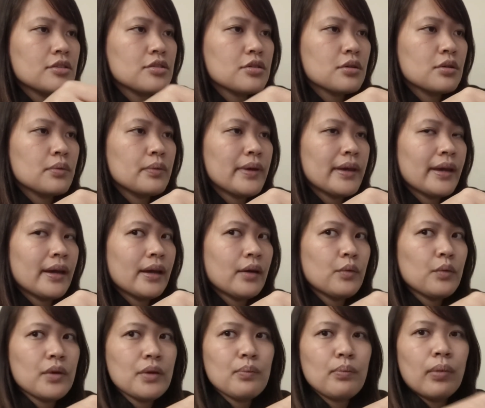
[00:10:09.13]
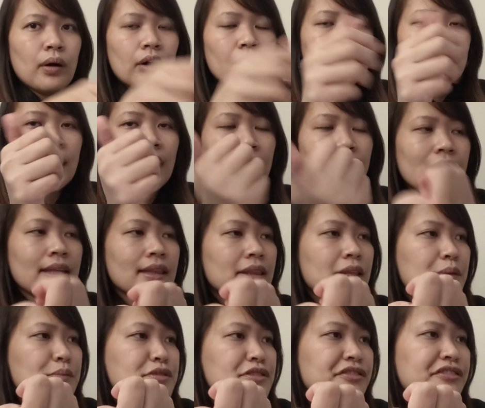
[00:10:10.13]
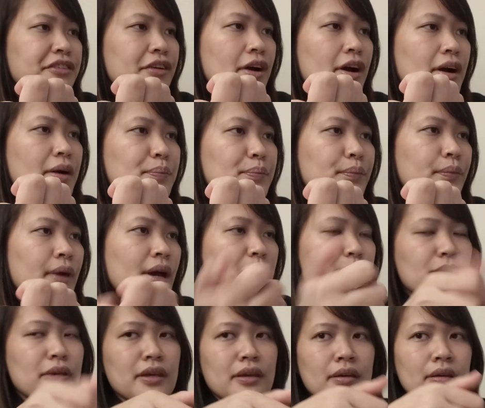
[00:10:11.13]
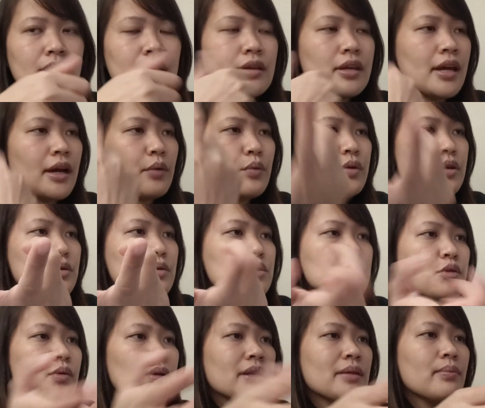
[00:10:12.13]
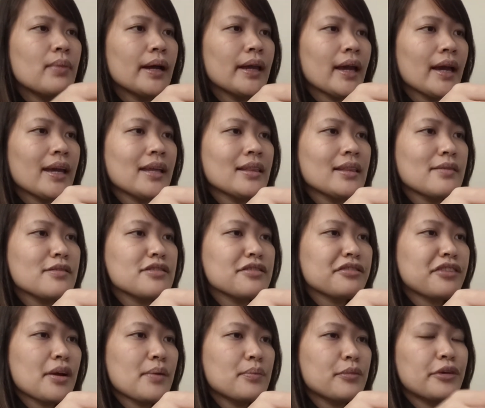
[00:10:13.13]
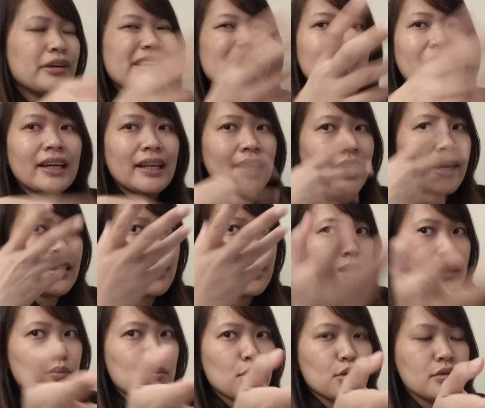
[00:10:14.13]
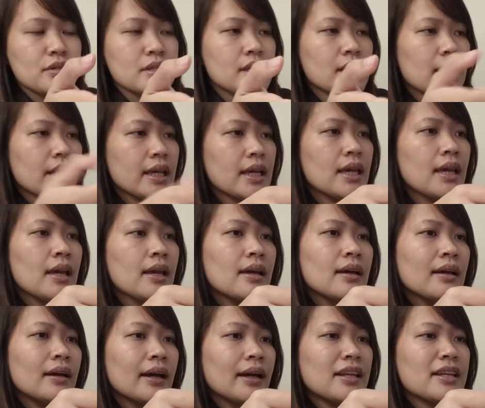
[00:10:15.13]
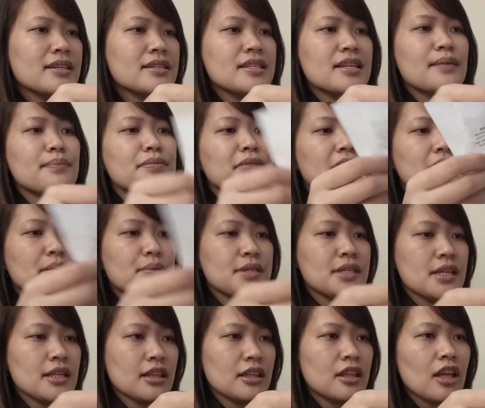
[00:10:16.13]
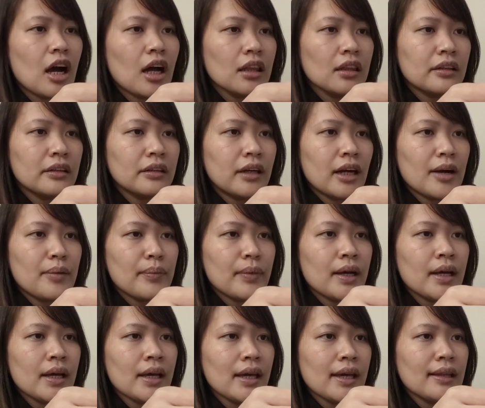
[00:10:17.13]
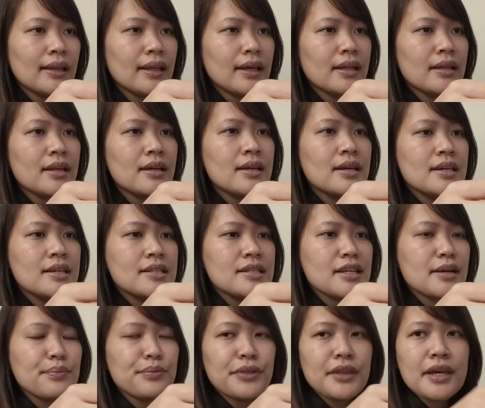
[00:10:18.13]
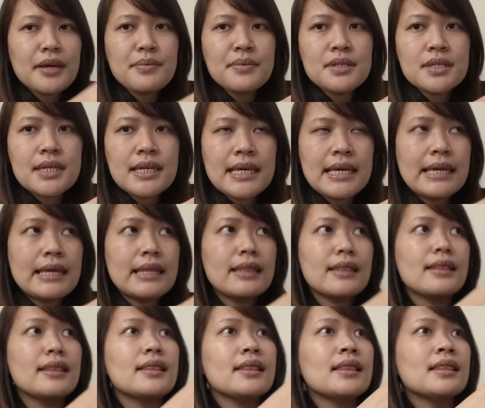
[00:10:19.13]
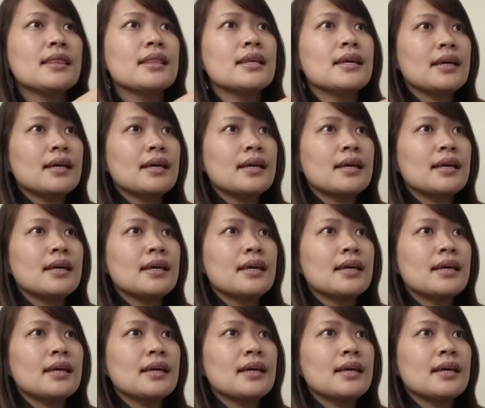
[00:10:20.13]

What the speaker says: So we bought items from, we usually buy items from Real Canadian mostly, and then sometimes in Dollarama, and then sometimes in